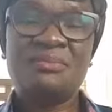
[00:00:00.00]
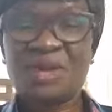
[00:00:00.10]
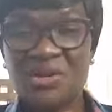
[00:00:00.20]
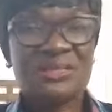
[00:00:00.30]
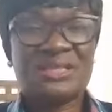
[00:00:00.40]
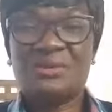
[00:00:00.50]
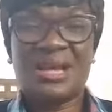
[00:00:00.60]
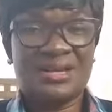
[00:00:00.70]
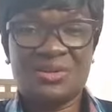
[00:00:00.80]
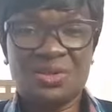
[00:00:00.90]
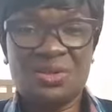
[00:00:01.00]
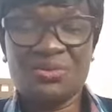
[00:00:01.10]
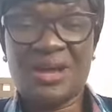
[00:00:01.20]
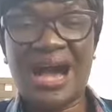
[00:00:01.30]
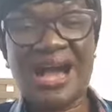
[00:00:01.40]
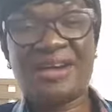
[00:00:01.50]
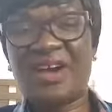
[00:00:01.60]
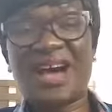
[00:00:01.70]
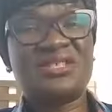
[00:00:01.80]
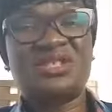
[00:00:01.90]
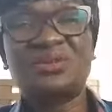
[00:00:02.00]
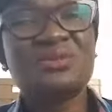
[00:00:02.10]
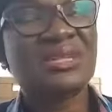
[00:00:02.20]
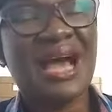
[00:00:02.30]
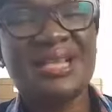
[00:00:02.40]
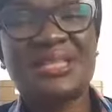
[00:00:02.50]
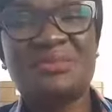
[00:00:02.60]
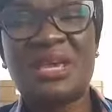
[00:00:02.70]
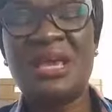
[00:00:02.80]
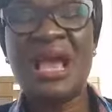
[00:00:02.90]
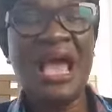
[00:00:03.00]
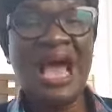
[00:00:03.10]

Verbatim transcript: Because they will ask you. I've had children ask me,